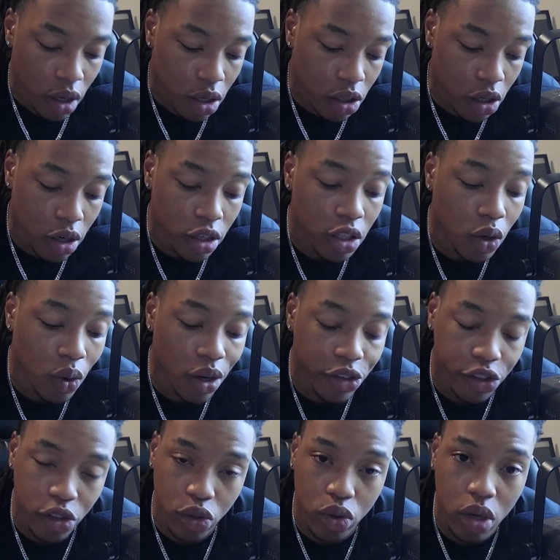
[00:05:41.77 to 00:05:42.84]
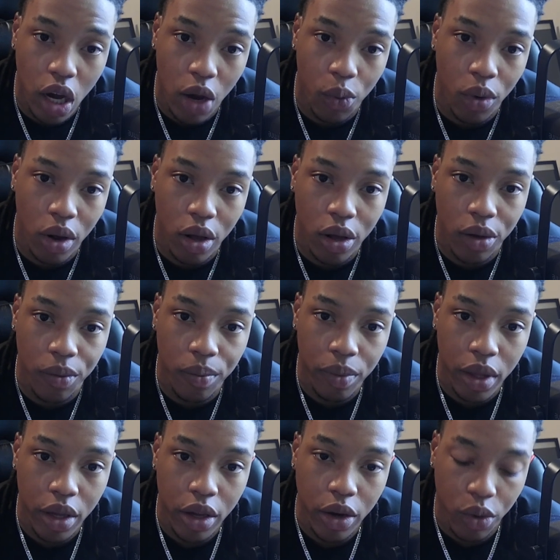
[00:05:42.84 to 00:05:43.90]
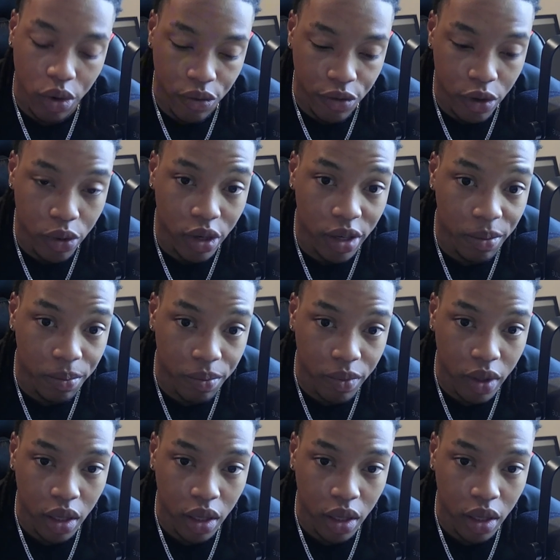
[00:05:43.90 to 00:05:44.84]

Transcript: Learn the questions you got wrong. Review them.